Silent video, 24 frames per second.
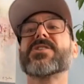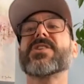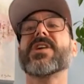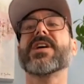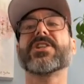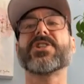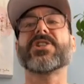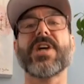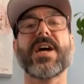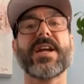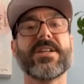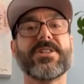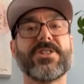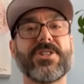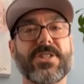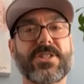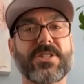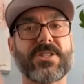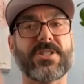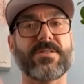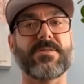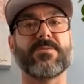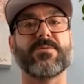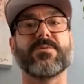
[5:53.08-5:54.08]
So I try to
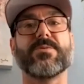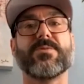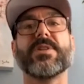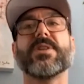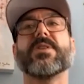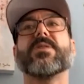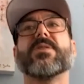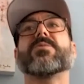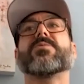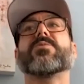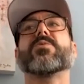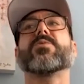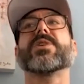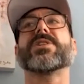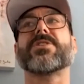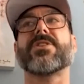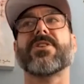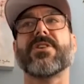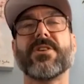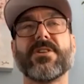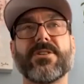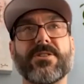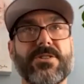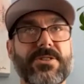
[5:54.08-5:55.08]
just,
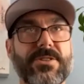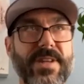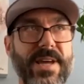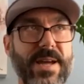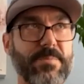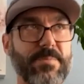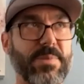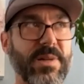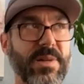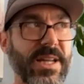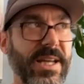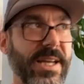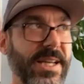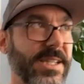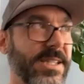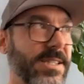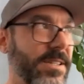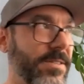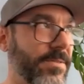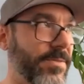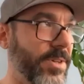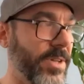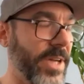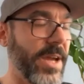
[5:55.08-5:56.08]
return to that place
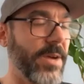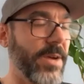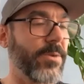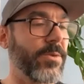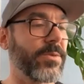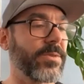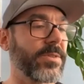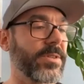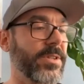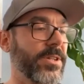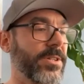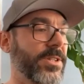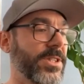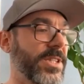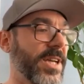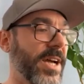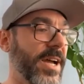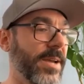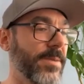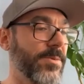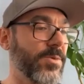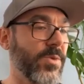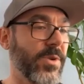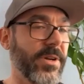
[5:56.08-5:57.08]
of, okay, there's
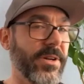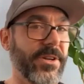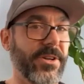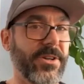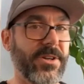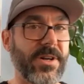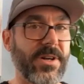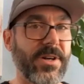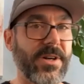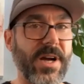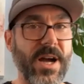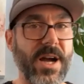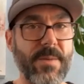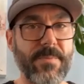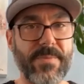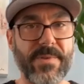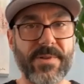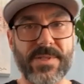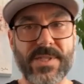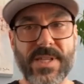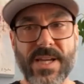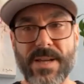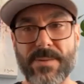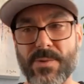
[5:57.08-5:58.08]
times where you're up, there's
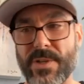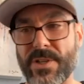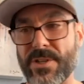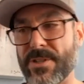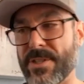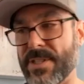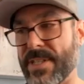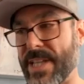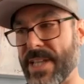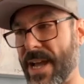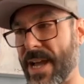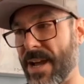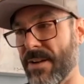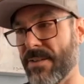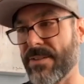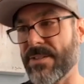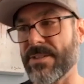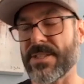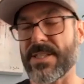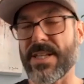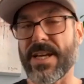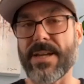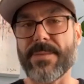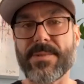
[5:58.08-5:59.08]
times when you're down,
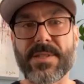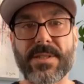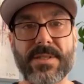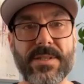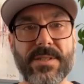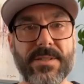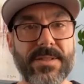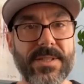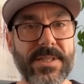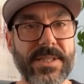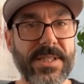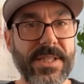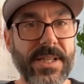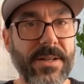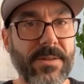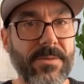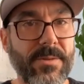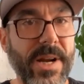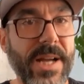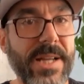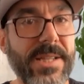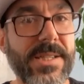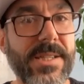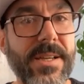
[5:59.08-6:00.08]
there's times to sit and
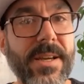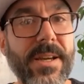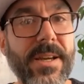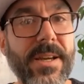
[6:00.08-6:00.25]
rest.